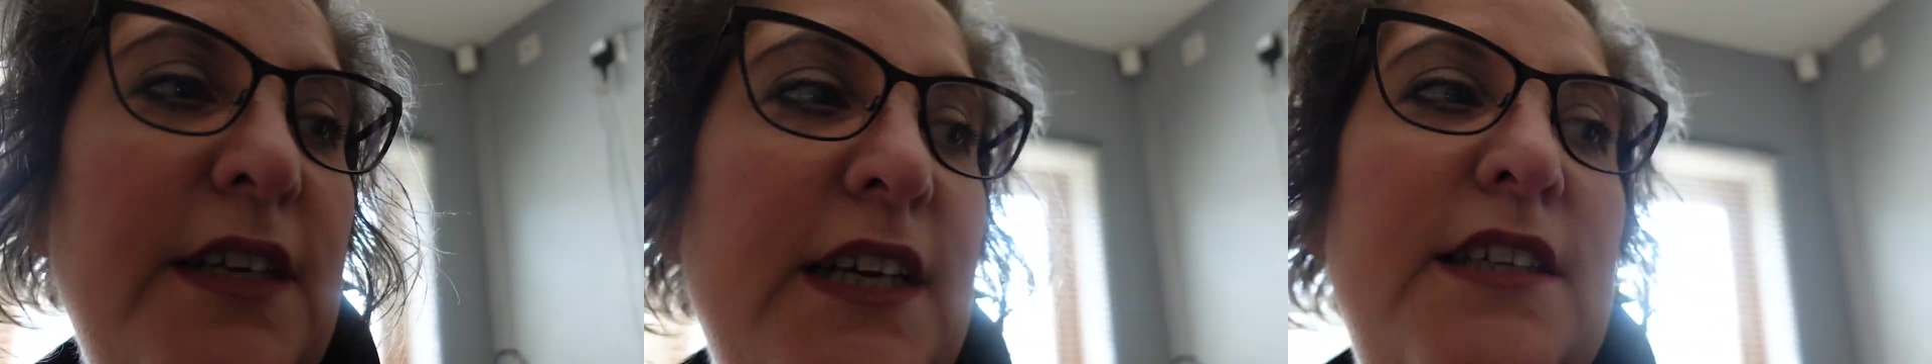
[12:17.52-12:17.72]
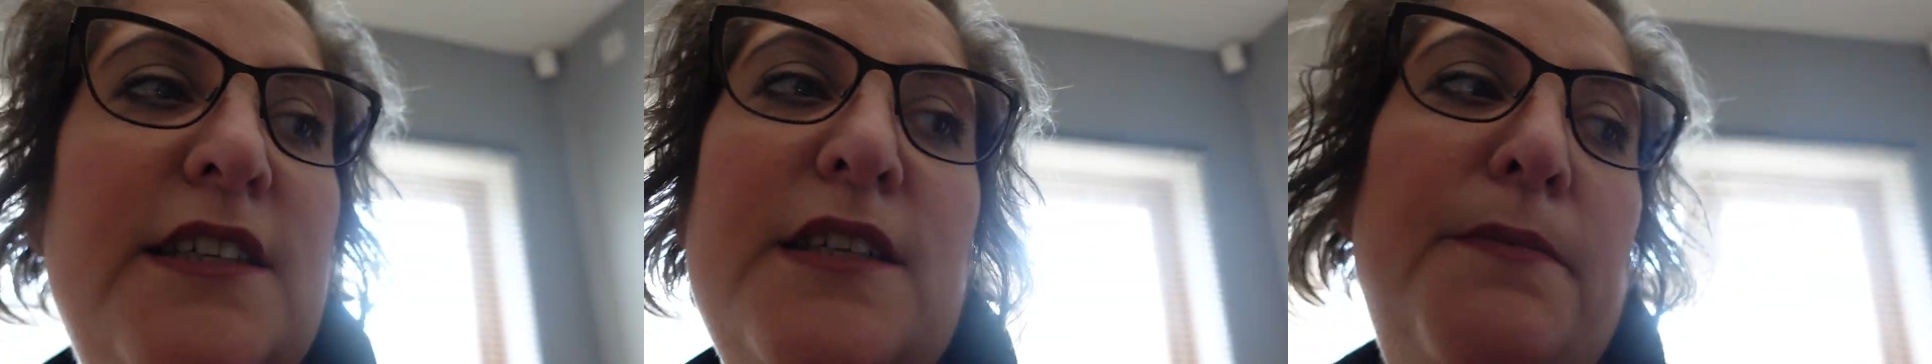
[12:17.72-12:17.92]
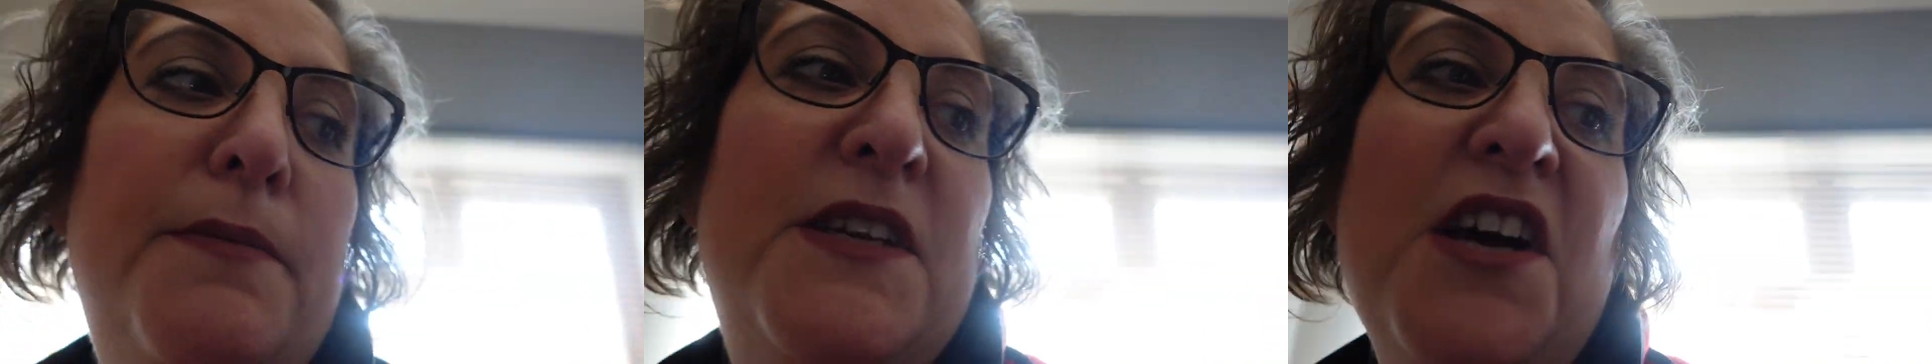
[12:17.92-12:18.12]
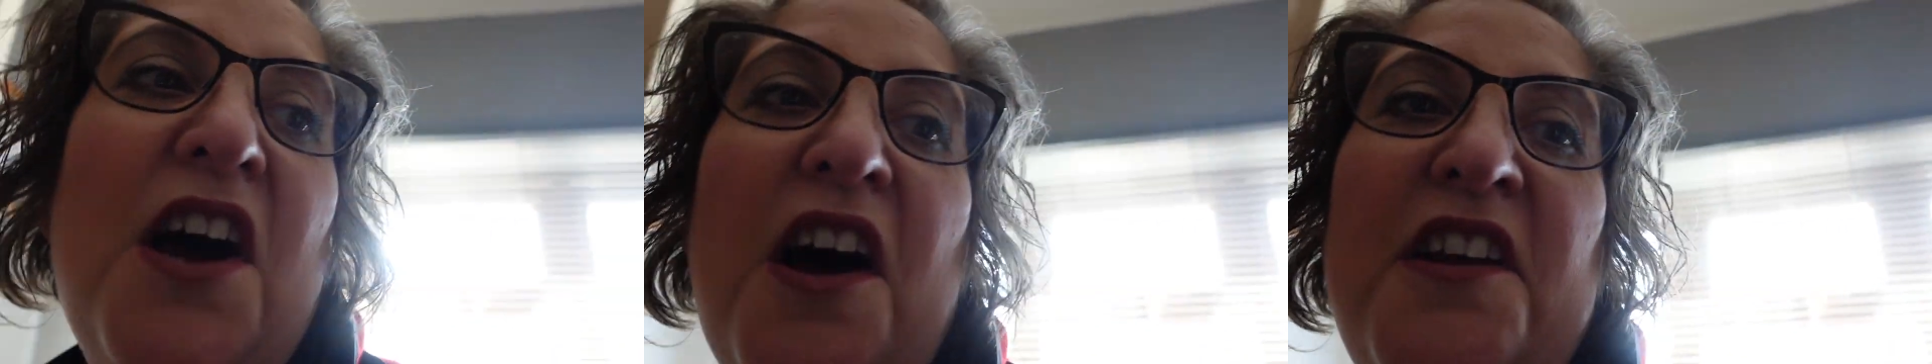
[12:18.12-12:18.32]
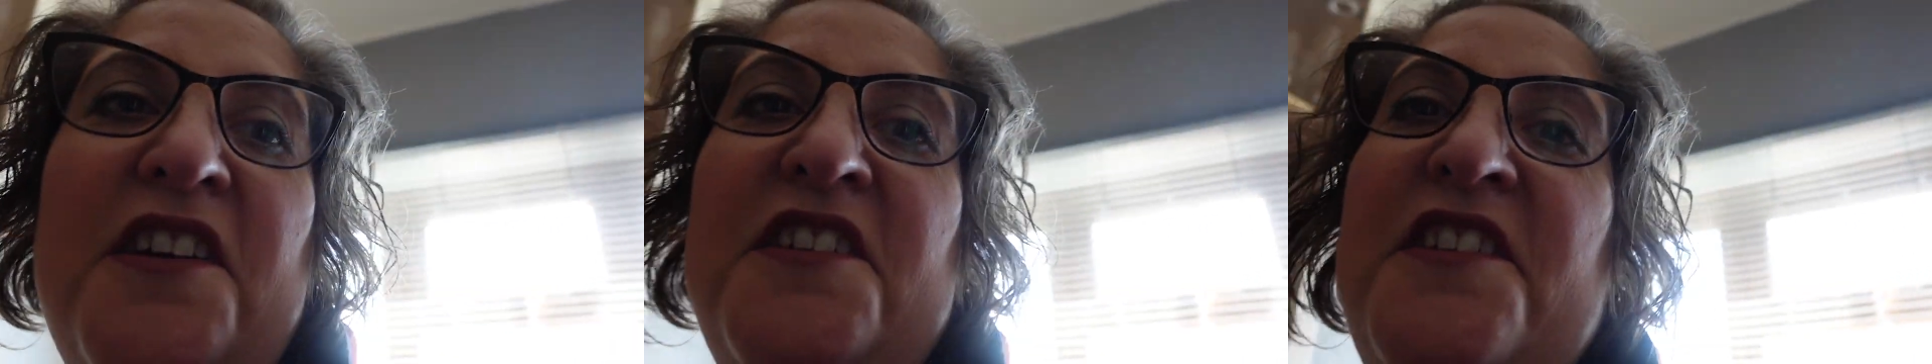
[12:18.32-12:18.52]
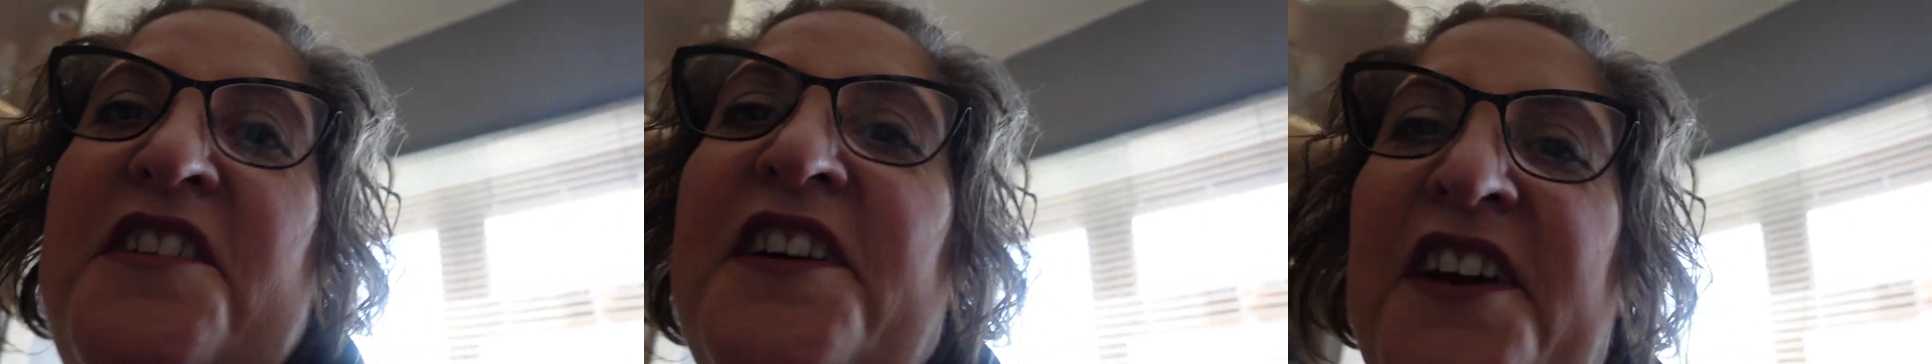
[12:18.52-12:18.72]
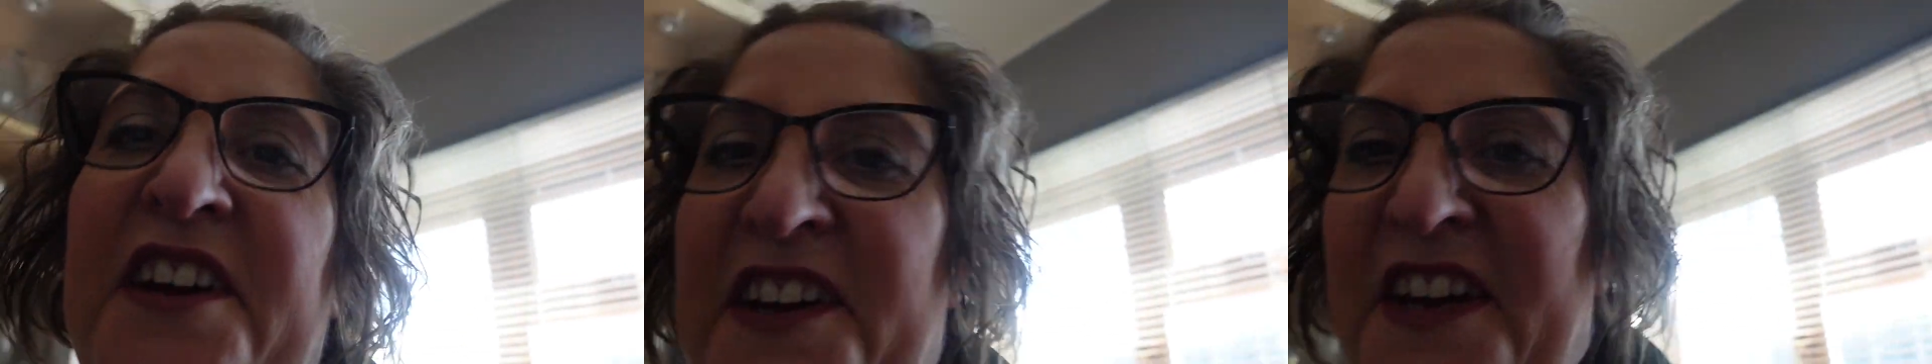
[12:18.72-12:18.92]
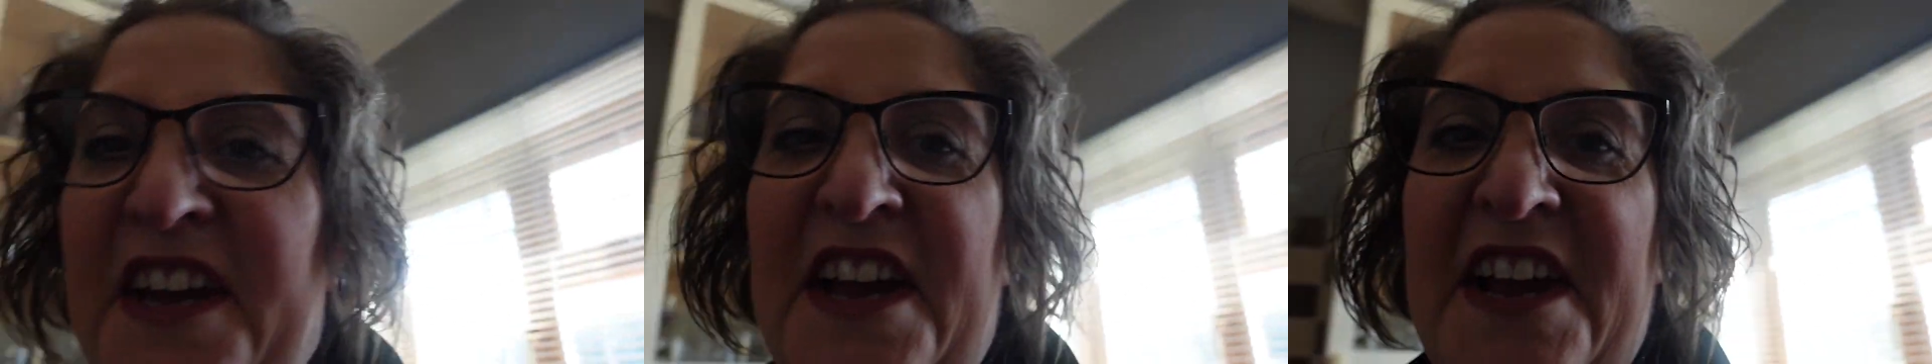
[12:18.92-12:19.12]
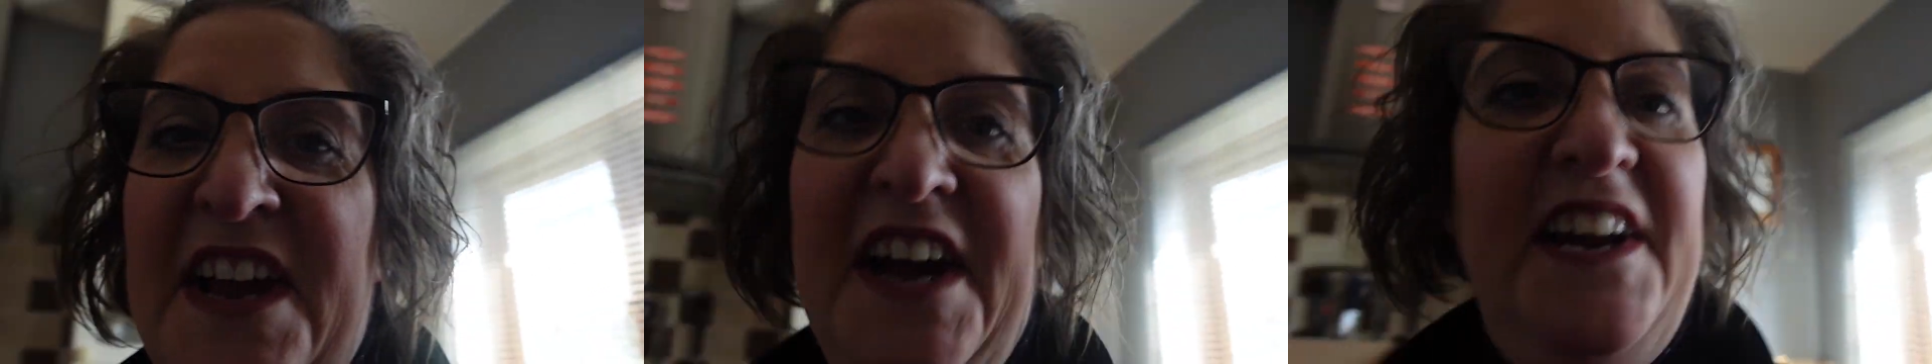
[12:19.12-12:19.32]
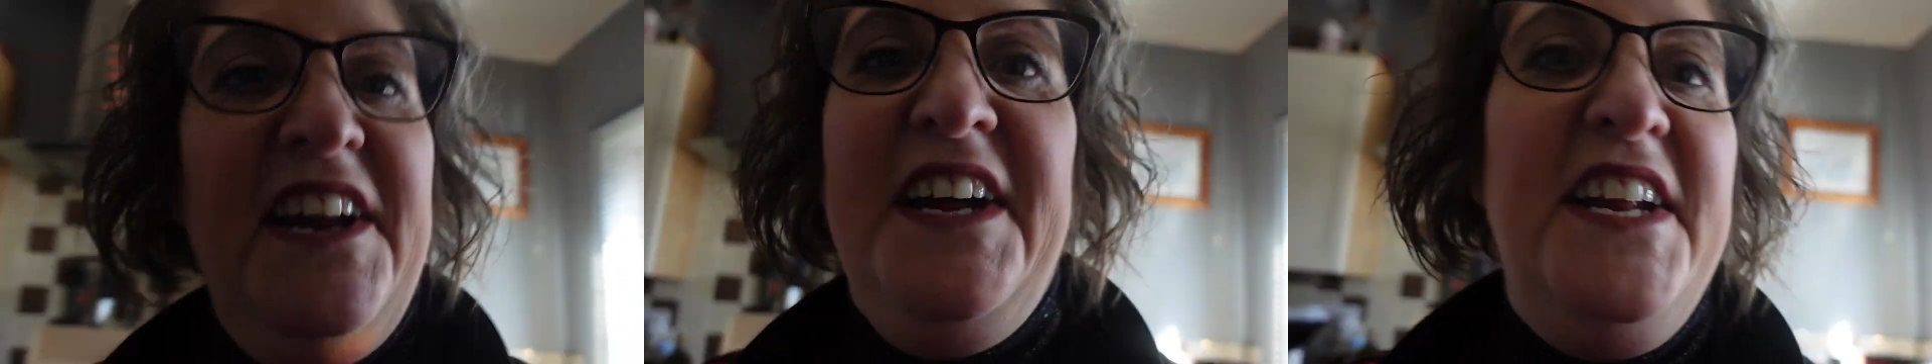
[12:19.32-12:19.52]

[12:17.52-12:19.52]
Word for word: needs to be done and